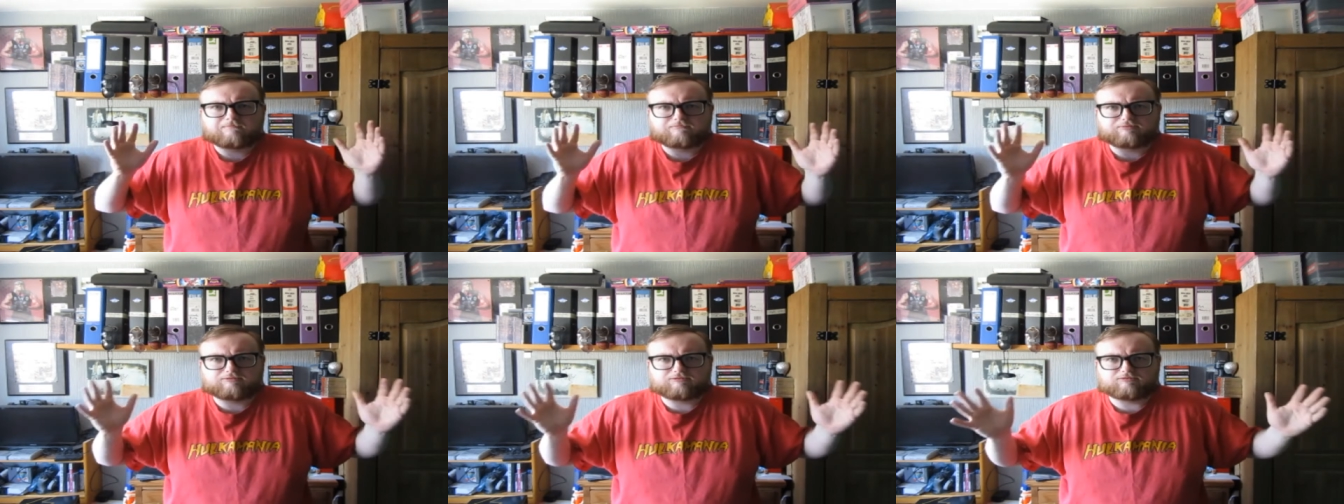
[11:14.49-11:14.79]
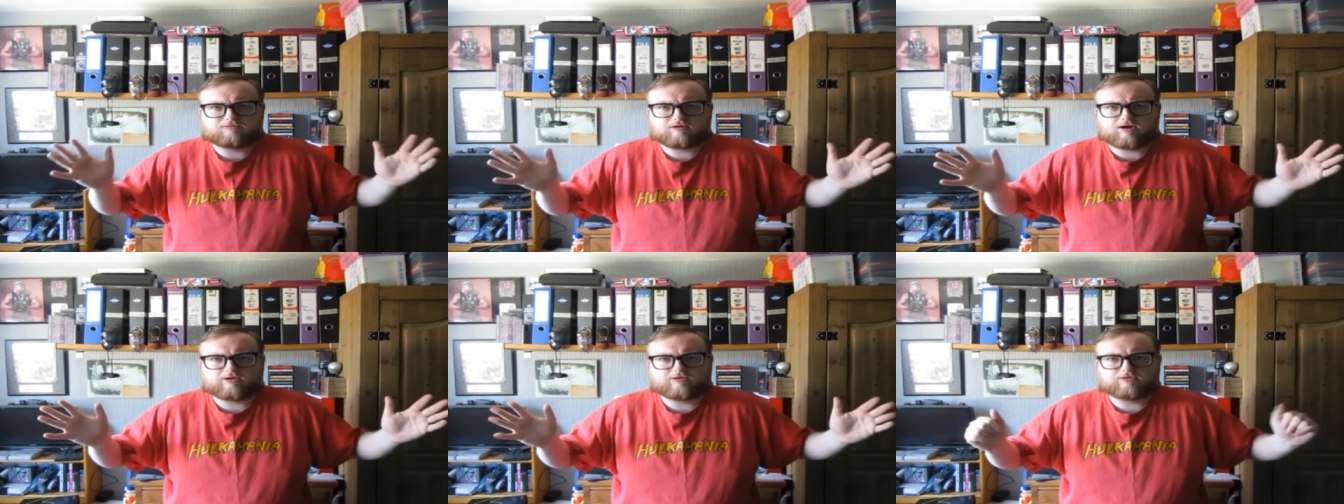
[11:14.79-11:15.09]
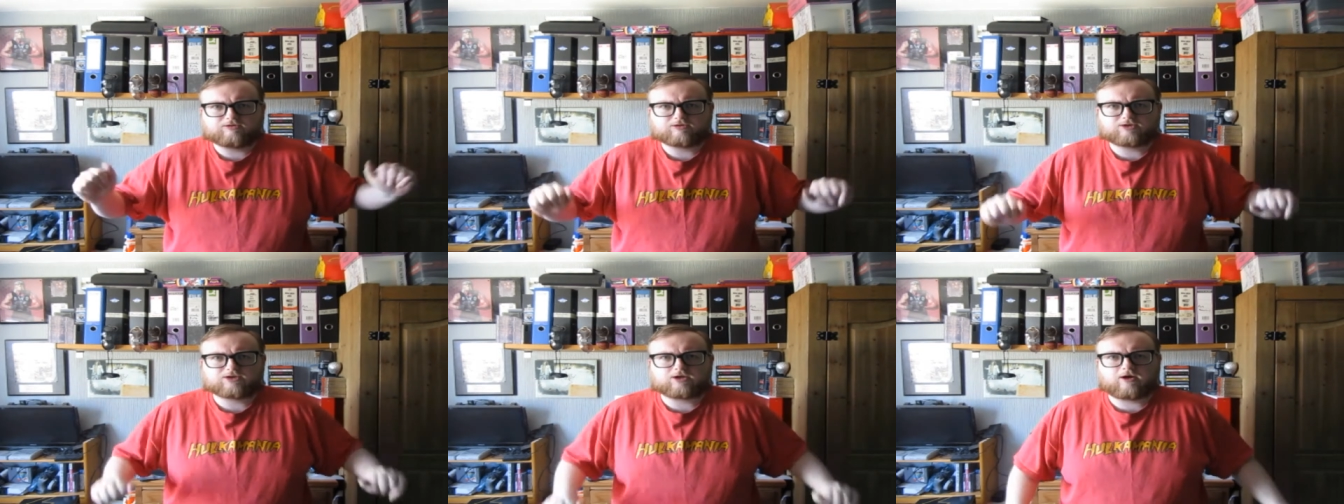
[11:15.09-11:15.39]

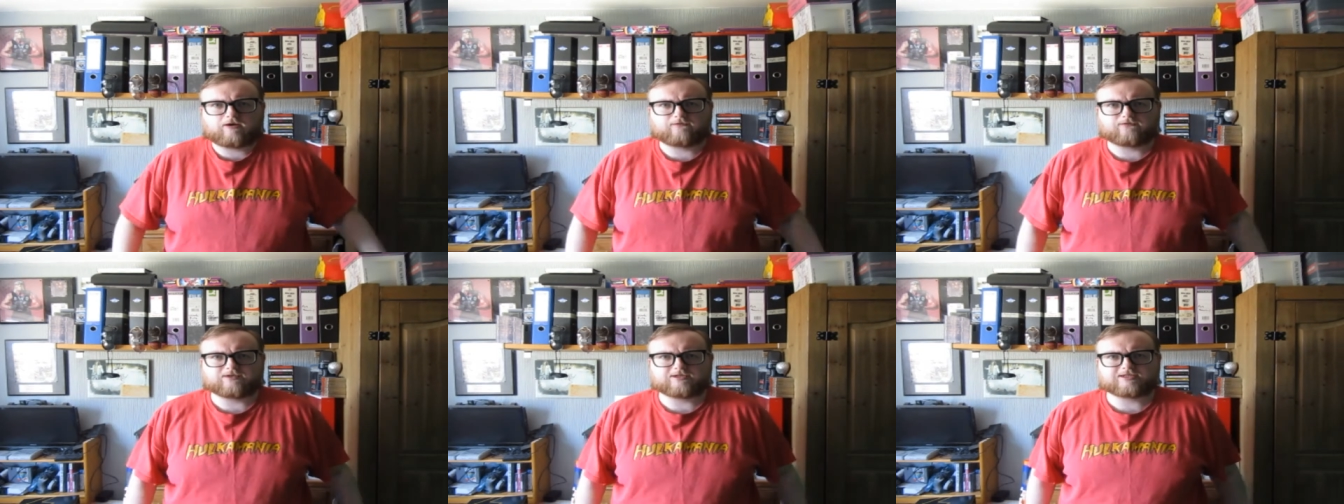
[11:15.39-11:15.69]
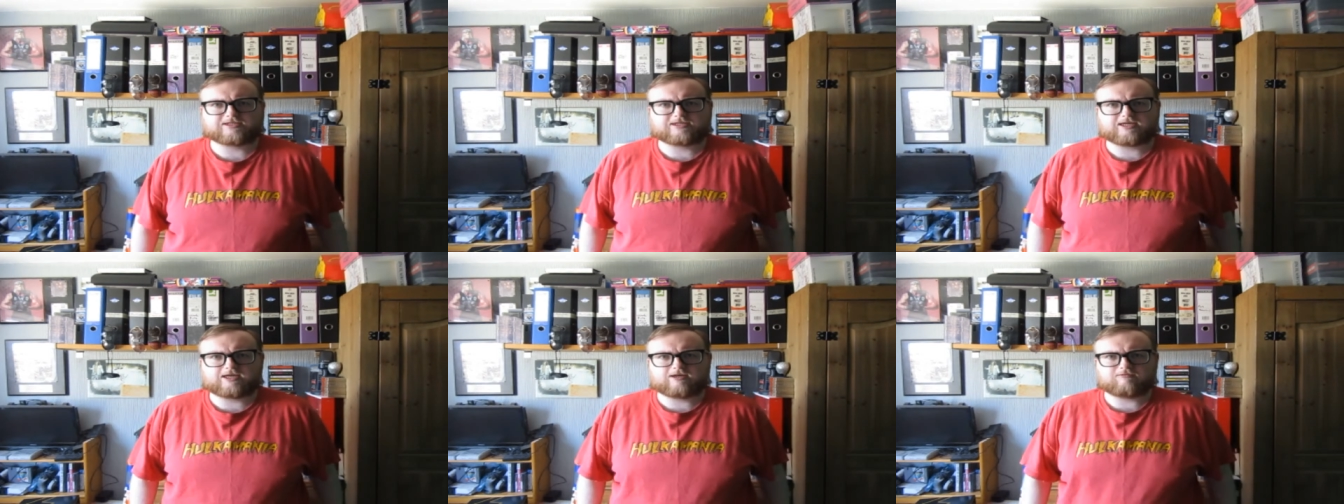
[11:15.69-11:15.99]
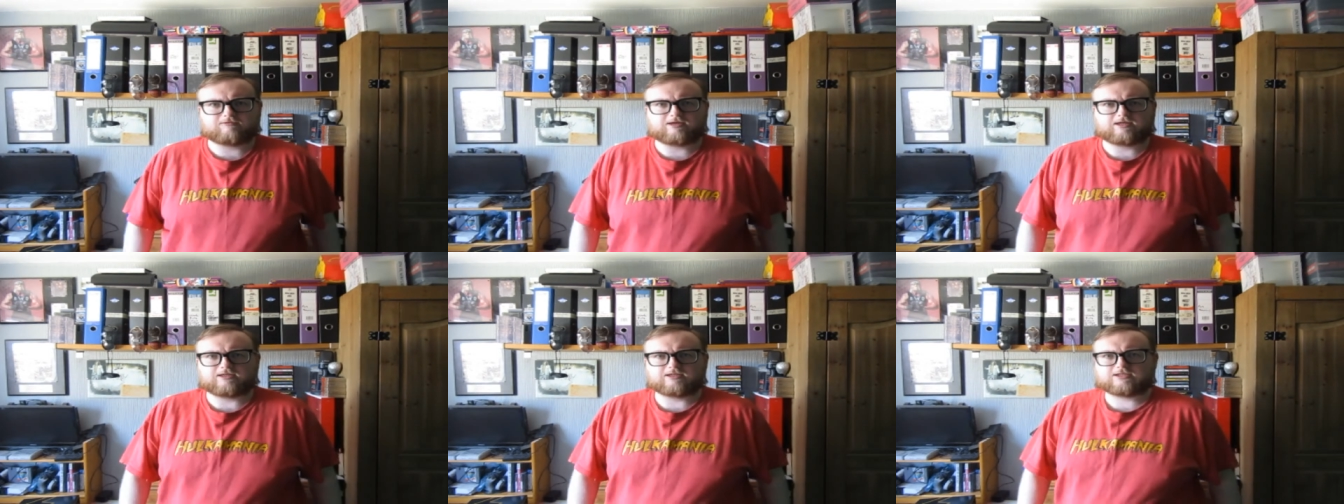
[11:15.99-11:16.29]
product of the
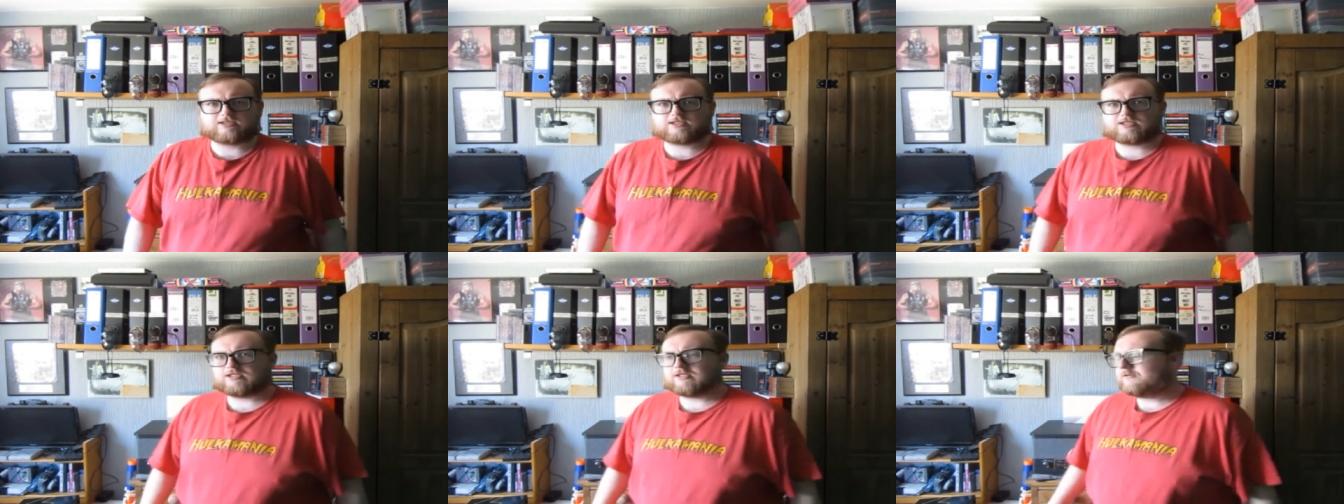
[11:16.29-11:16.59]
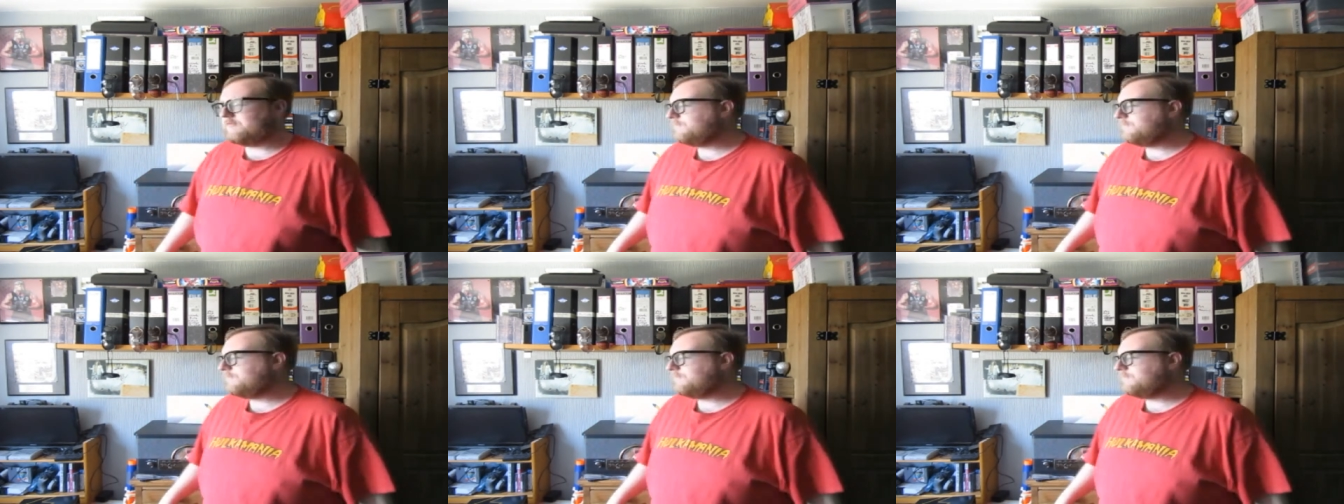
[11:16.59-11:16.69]
series.